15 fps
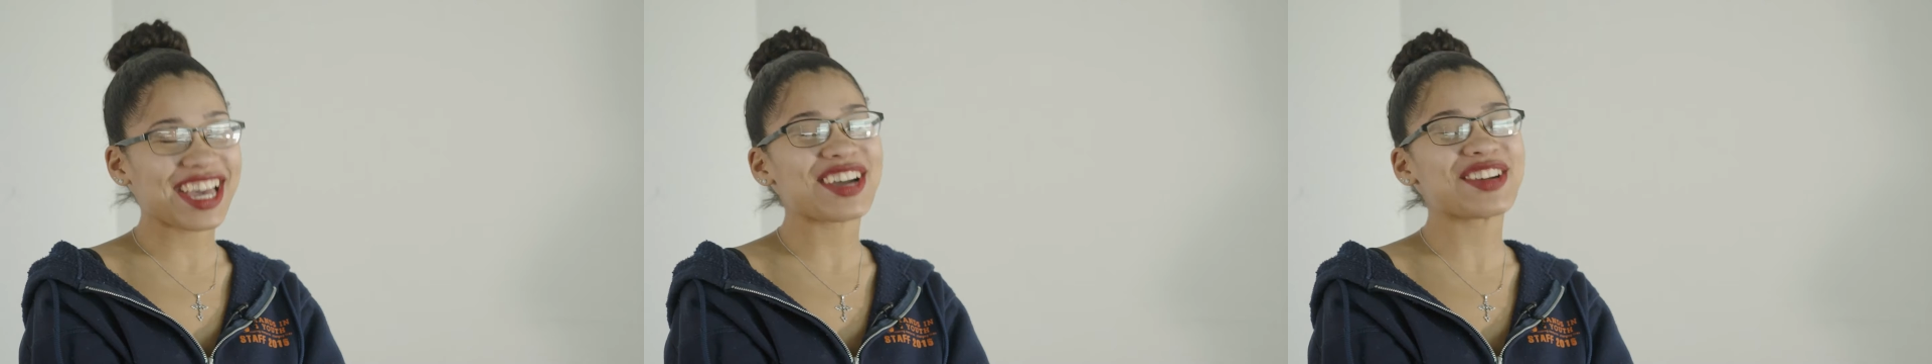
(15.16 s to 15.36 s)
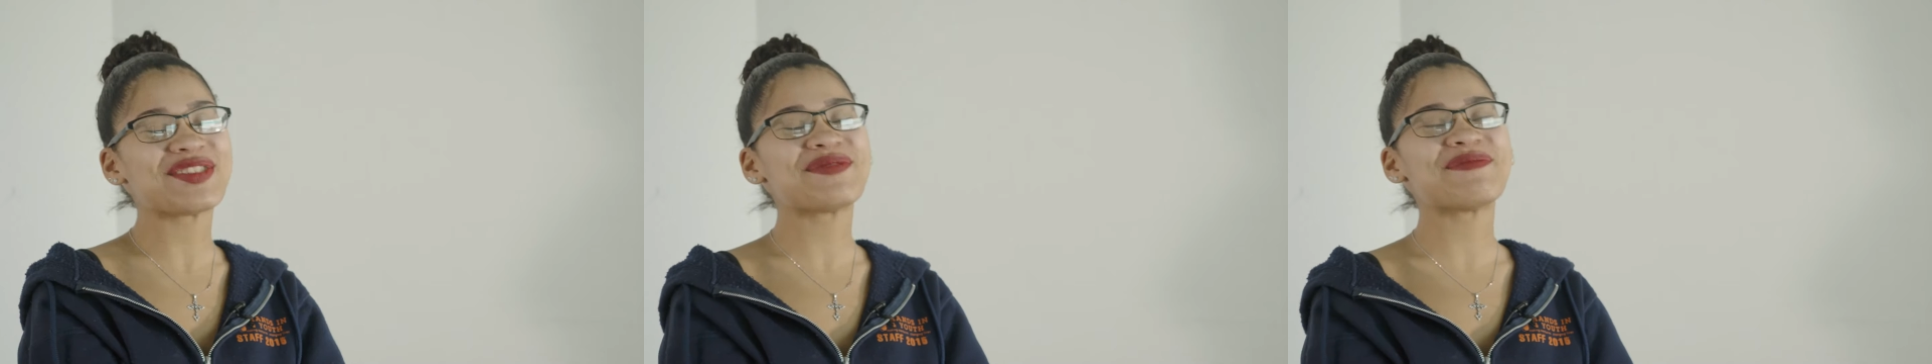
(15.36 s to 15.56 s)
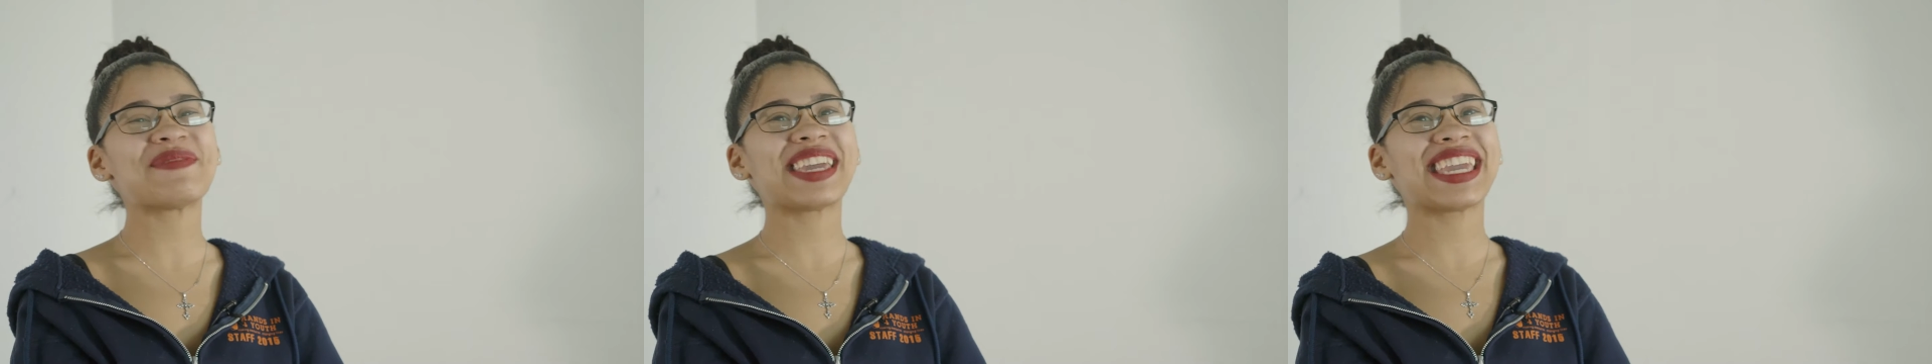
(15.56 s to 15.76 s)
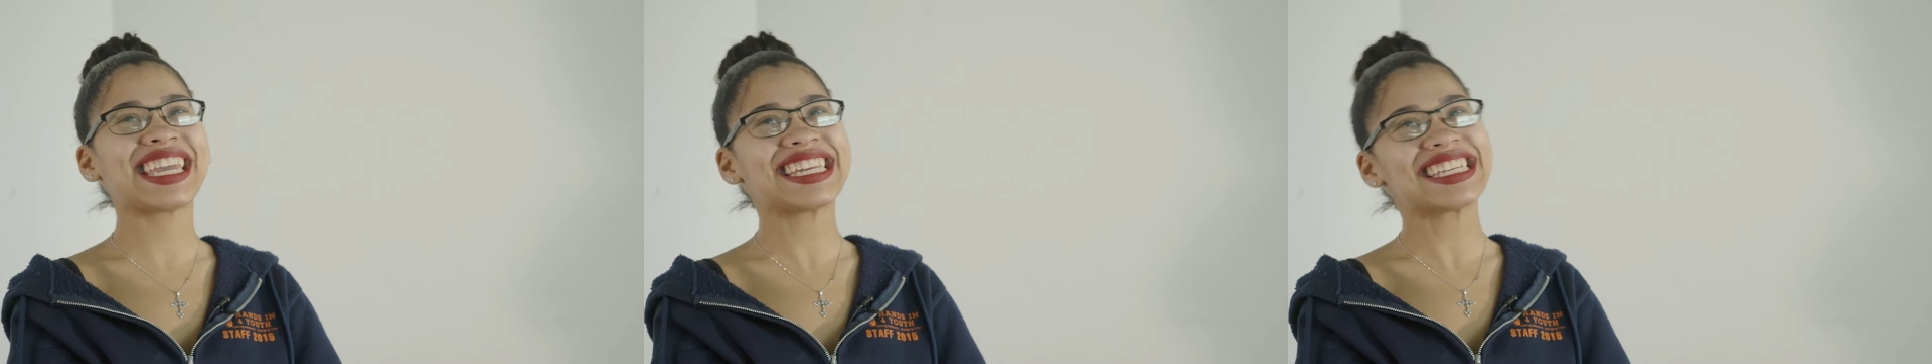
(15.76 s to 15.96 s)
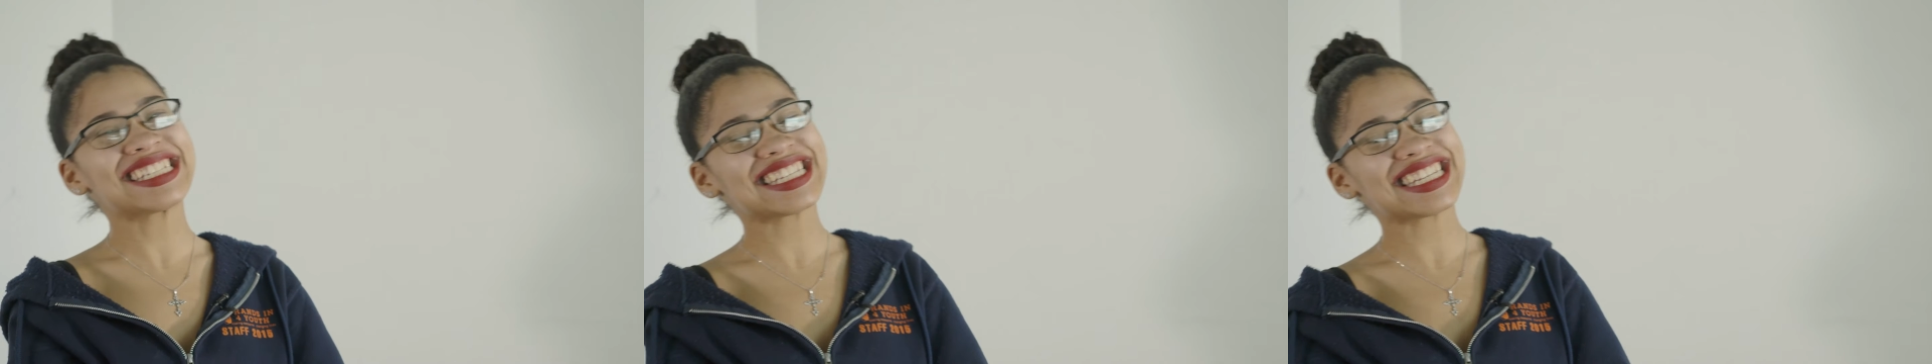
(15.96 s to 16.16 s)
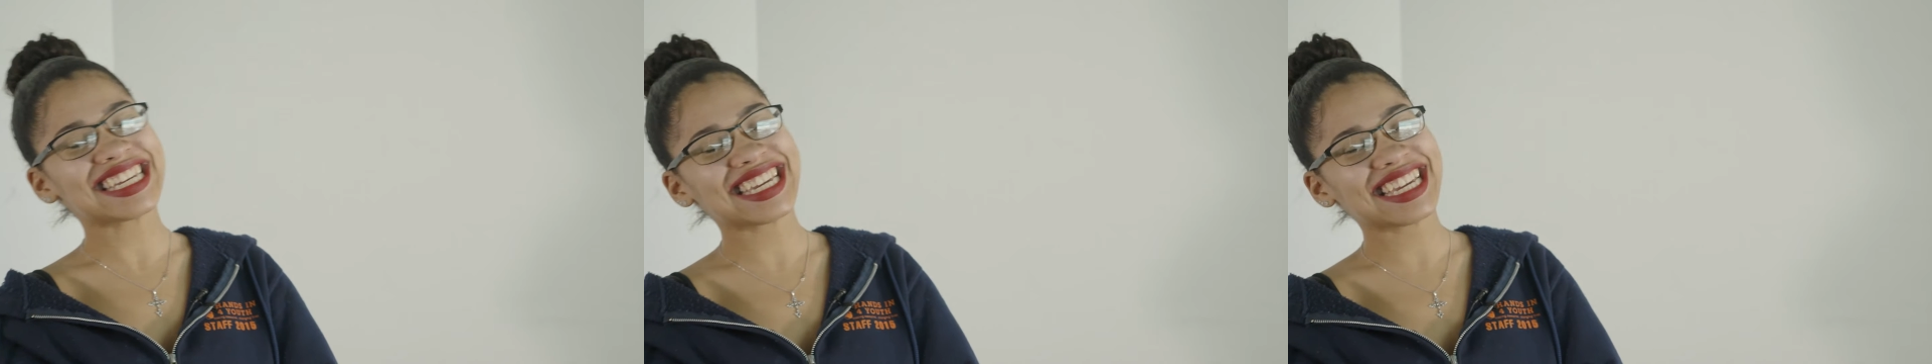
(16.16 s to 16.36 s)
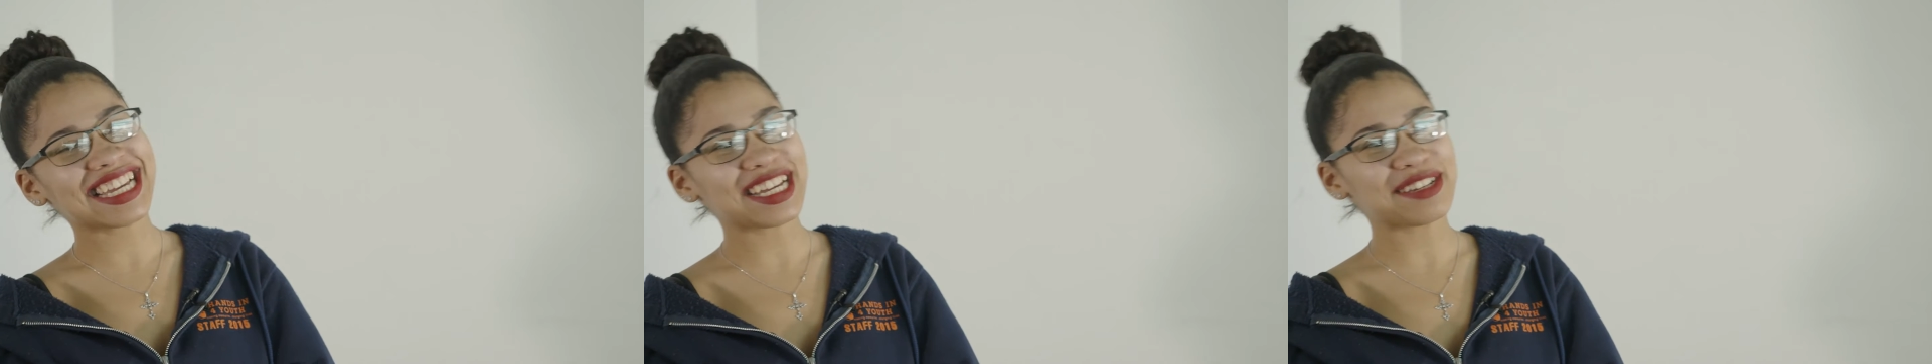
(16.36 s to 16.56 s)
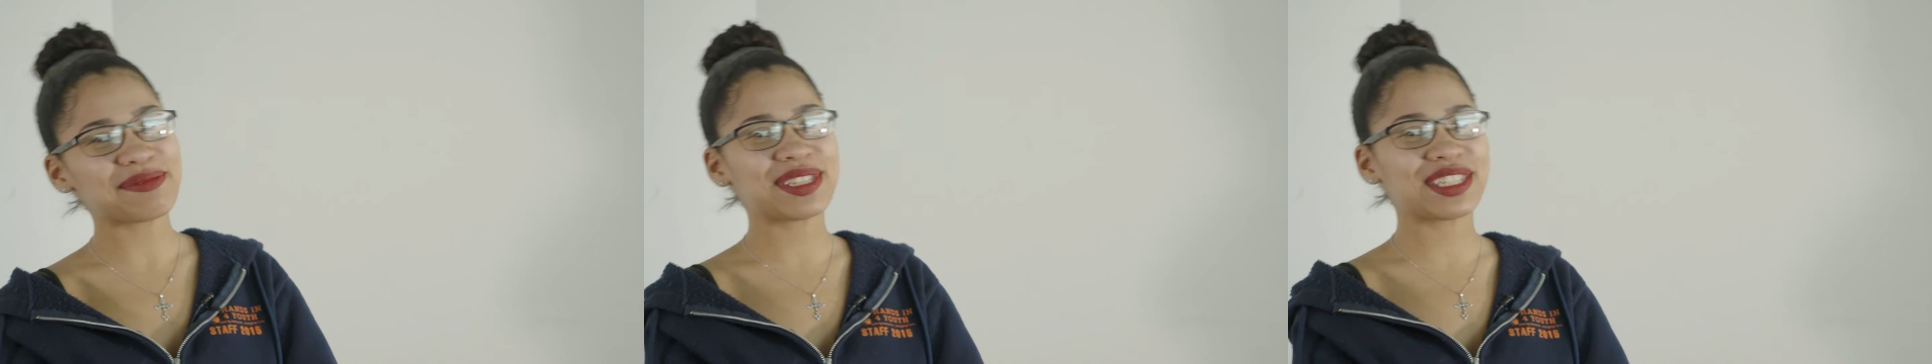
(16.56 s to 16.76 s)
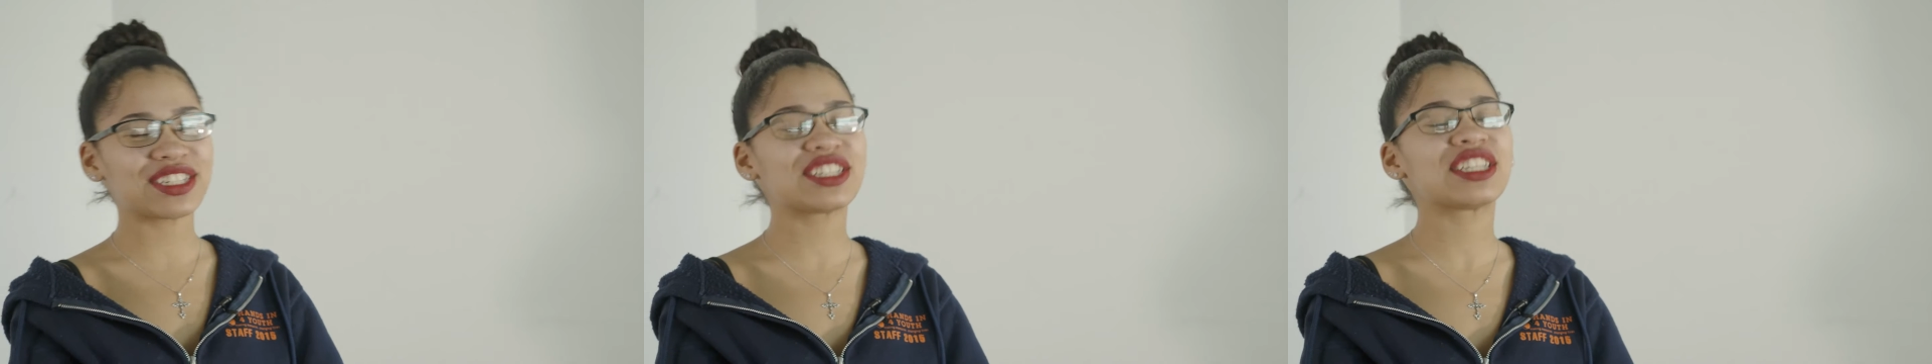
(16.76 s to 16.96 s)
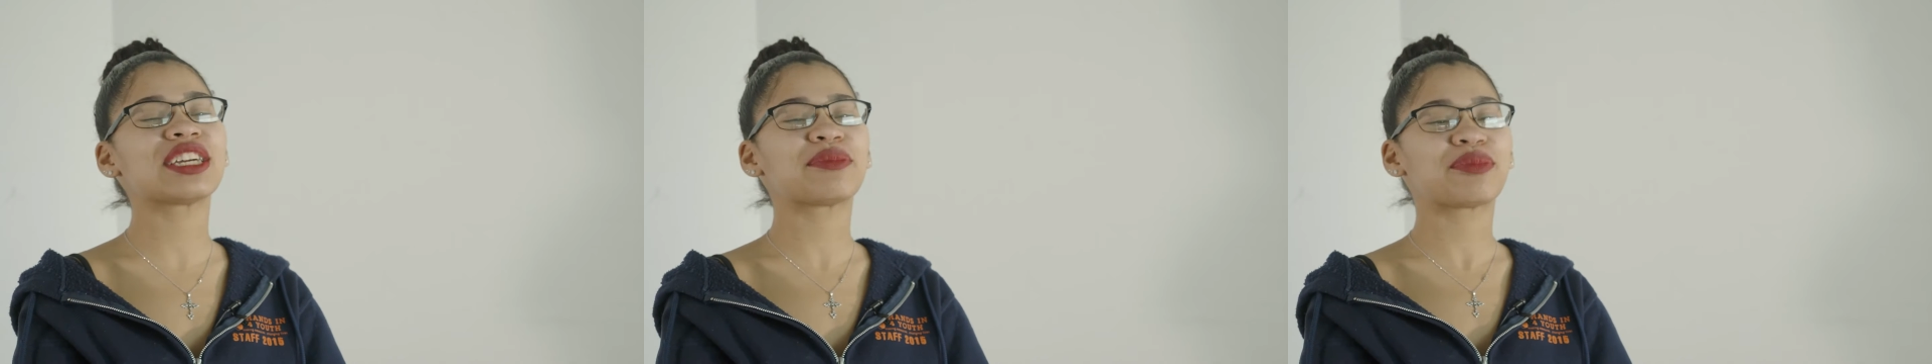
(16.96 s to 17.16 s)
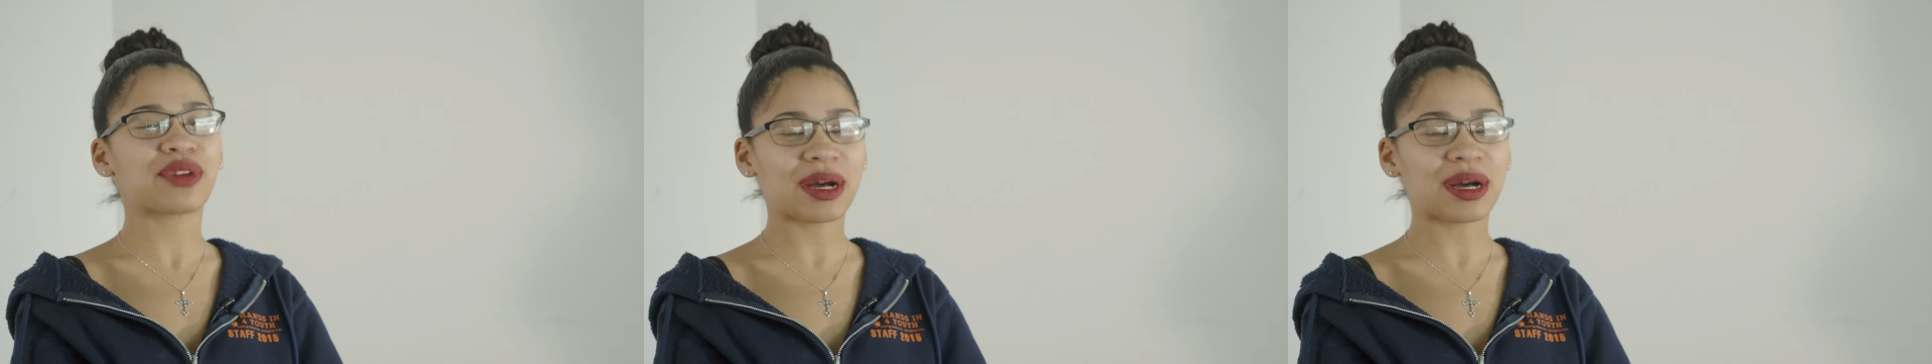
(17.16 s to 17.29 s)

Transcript: Amazing. I'm still like